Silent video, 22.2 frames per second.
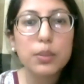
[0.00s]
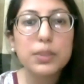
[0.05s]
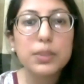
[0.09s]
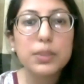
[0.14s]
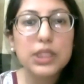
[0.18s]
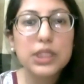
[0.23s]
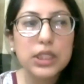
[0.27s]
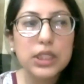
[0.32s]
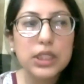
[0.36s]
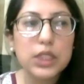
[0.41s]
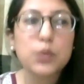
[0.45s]

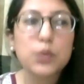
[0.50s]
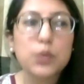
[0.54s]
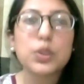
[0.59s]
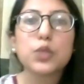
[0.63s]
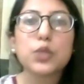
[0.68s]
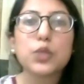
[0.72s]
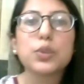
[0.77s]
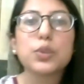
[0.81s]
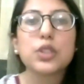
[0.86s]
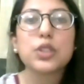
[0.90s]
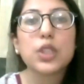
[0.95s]
business
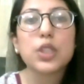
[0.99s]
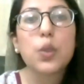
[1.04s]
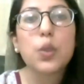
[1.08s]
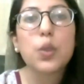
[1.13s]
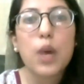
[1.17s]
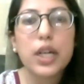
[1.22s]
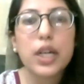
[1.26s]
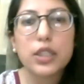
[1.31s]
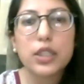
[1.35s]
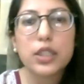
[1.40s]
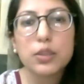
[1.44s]
which was
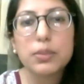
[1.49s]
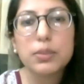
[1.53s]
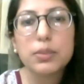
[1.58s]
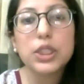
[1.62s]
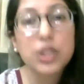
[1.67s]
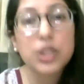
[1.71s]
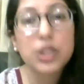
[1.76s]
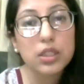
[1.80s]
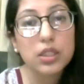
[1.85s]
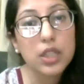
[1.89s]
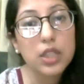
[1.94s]
required to be
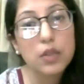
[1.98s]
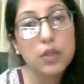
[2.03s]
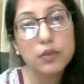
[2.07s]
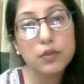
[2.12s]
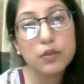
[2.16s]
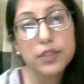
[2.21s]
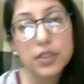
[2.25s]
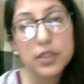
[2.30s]
shut down for